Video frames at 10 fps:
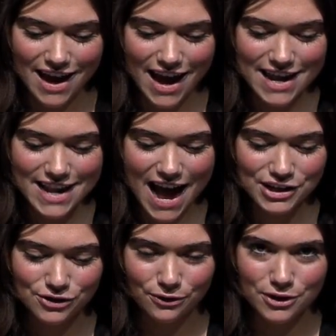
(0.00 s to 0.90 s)
In
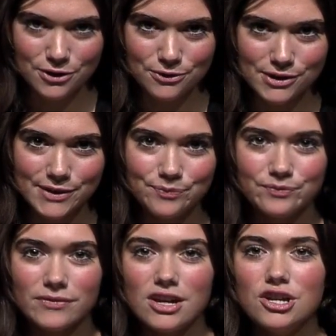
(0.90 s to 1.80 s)
national news,
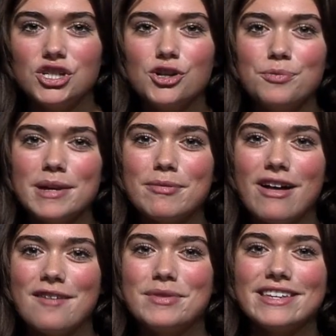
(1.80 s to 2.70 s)
two people
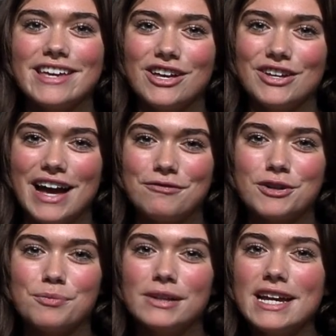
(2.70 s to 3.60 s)
have been killed after
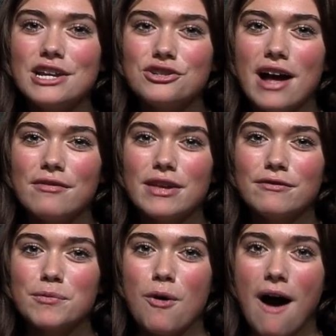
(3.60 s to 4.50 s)
a plane traveling
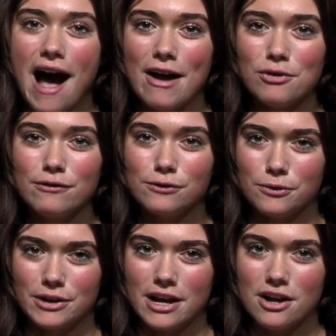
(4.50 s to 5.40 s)
from Ohio to
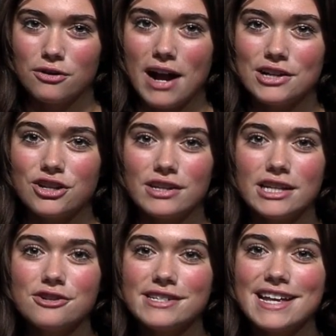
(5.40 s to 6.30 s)
Florida crashed on
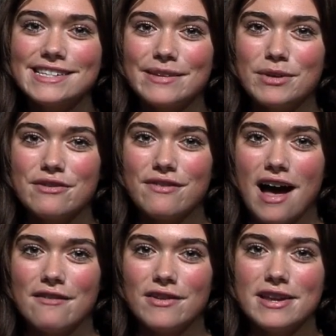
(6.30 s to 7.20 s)
Interstate
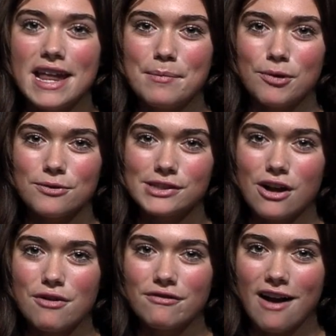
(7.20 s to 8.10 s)
75 in Naples
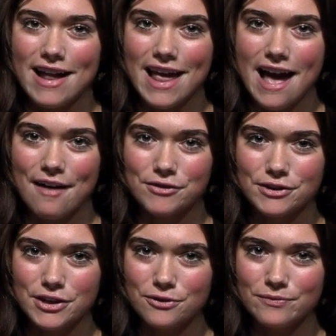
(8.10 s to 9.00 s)
on Friday
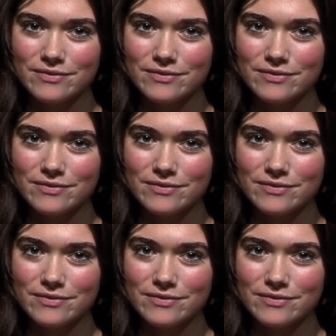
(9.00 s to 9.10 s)
afternoon.